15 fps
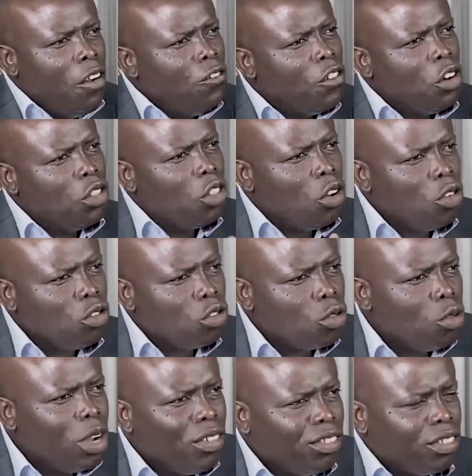For those
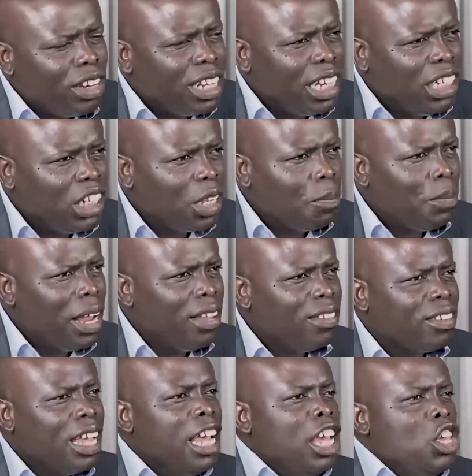who have strategic
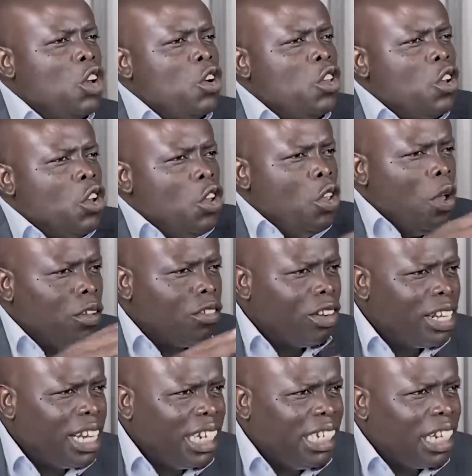plans, your
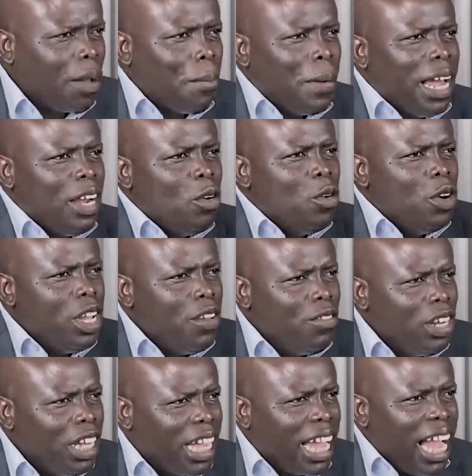strategic plan will
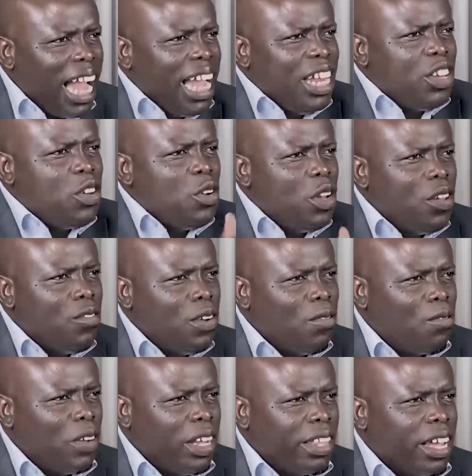even guide you even
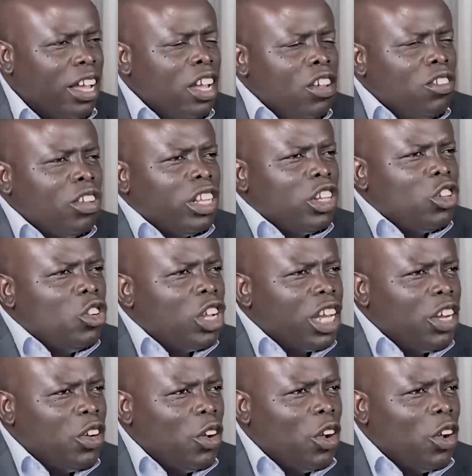further so that you can